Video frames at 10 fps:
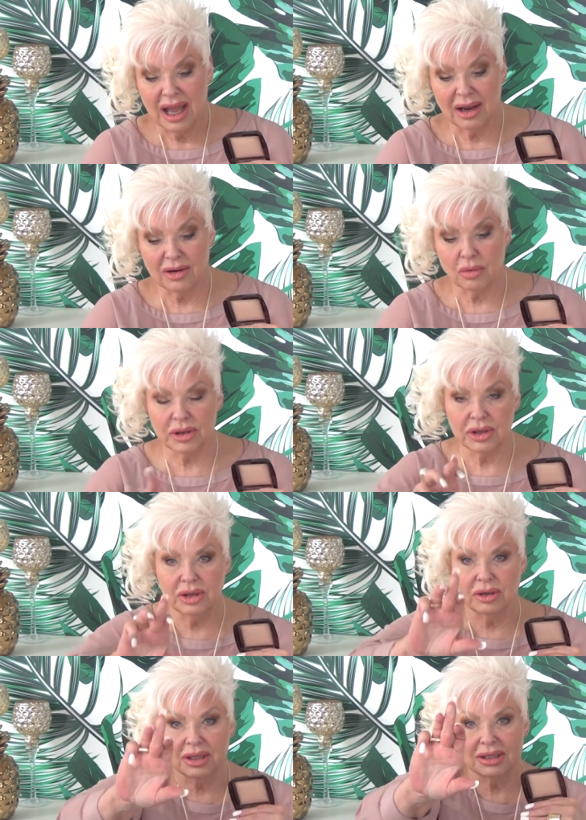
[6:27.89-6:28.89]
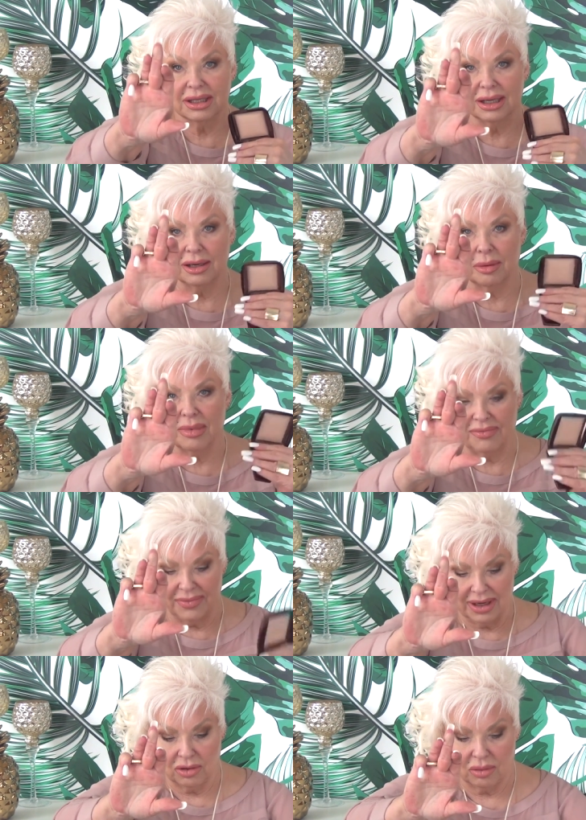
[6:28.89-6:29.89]
I don't know whether you can see it on my
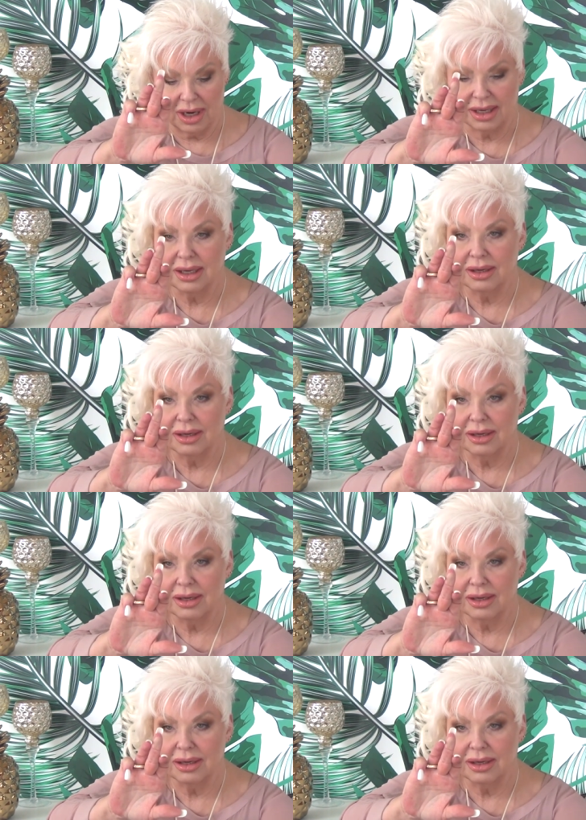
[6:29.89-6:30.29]
finger right